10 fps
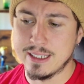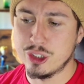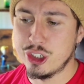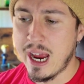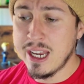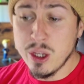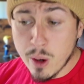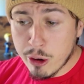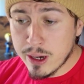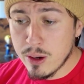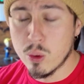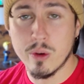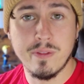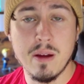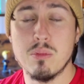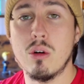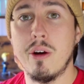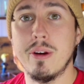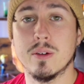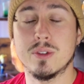January or
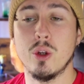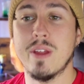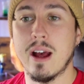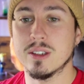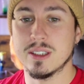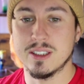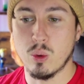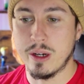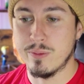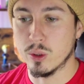February of 2024,